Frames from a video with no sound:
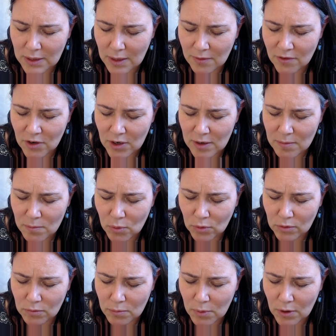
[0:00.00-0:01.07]
A very
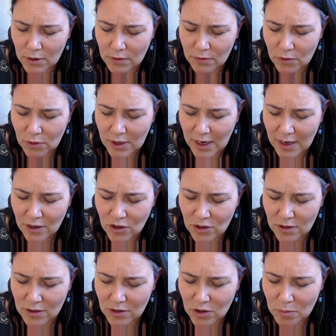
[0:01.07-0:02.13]
important part of
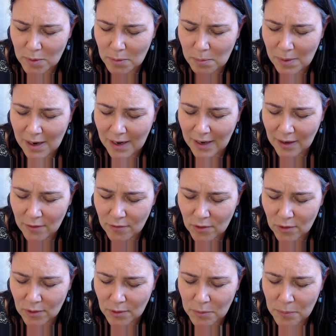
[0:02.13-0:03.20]
creation is to be
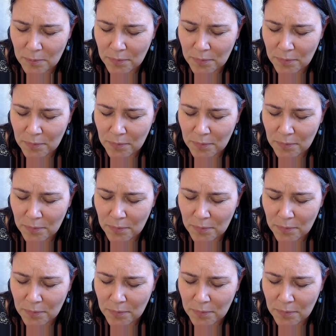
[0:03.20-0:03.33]
playful.